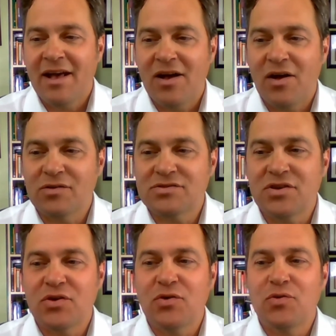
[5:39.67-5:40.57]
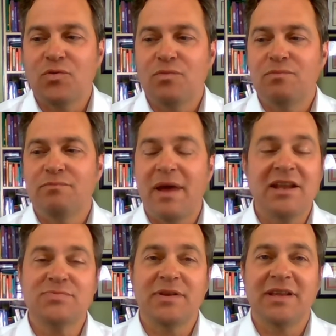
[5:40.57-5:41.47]
also
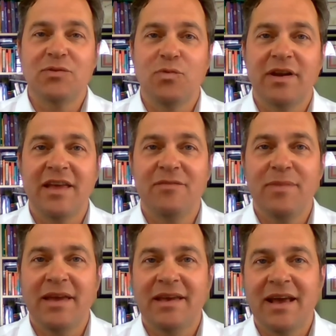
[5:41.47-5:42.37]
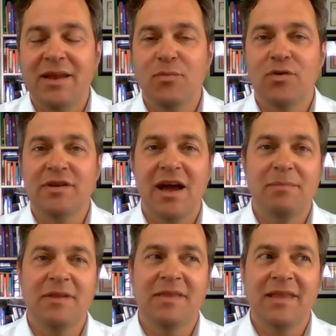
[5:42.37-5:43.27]
management didn't want to give me any more time
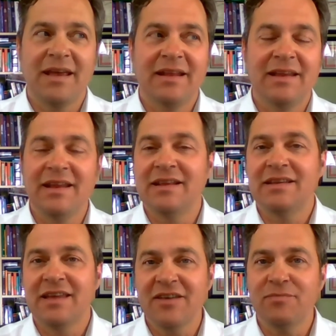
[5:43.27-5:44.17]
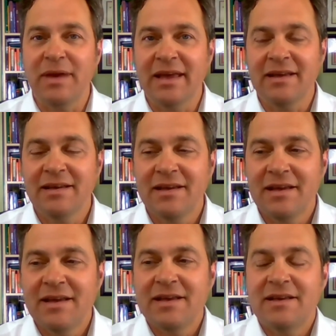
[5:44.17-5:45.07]
than they needed to give me.
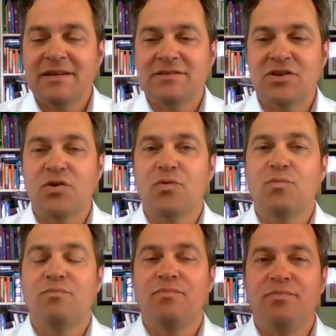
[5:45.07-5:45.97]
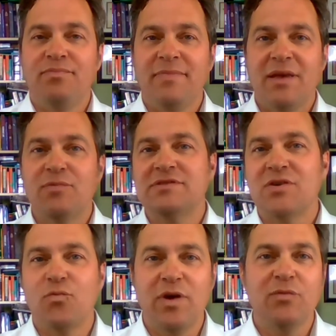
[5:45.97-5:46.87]
So it was a
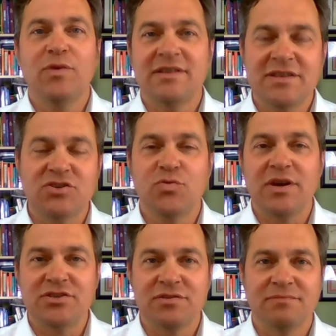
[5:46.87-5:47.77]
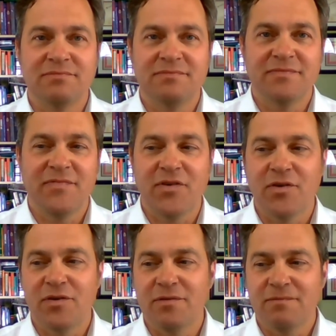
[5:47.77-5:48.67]
win-win situation
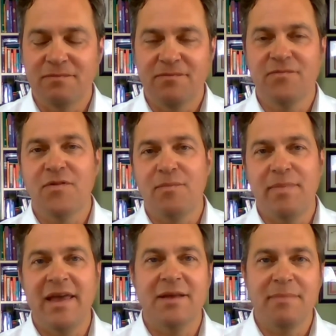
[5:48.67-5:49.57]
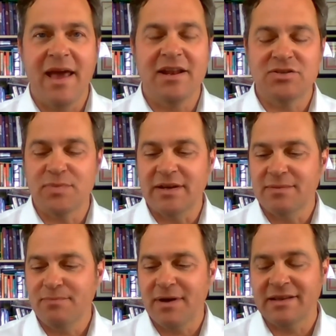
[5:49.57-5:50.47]
for me and management.
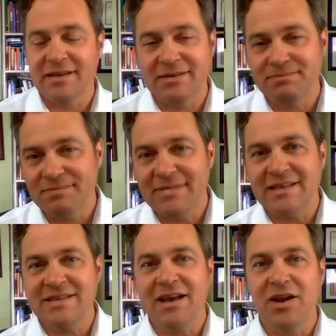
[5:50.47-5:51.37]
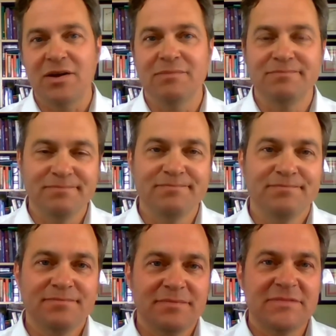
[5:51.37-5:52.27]
But that's not going to,
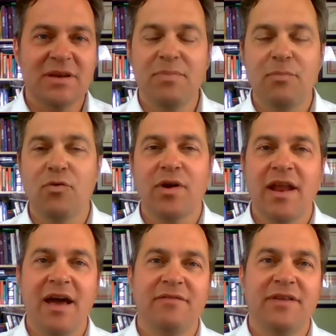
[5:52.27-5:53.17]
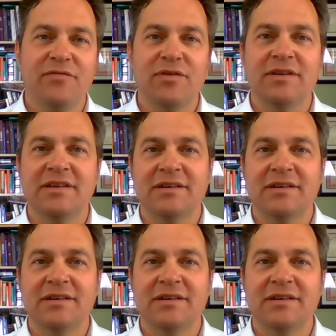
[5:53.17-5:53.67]
some people are going to have different